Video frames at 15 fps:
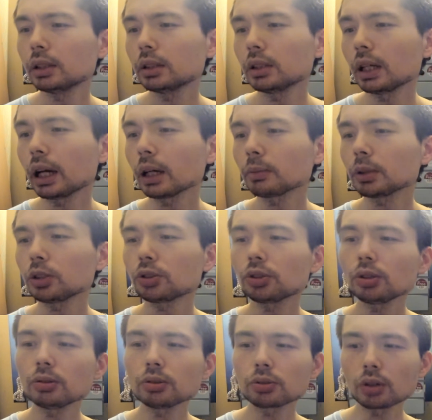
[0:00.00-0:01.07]
How many
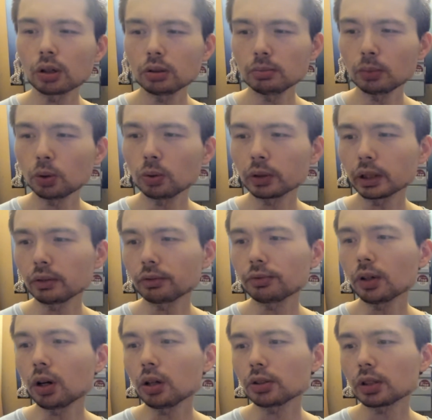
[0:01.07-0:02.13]
students own more than
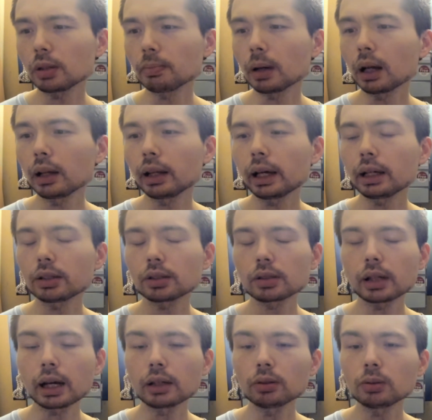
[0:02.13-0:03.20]
30 but less
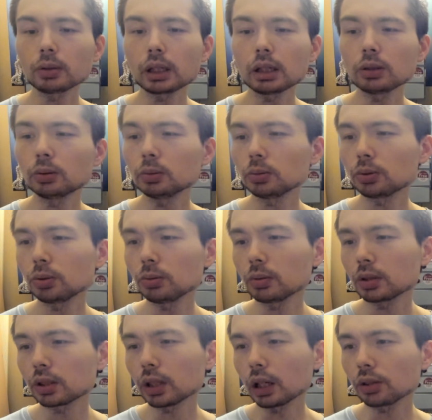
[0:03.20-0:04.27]
than or equal to
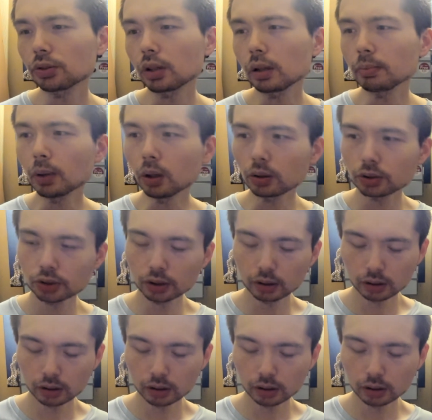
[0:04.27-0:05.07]
60 books?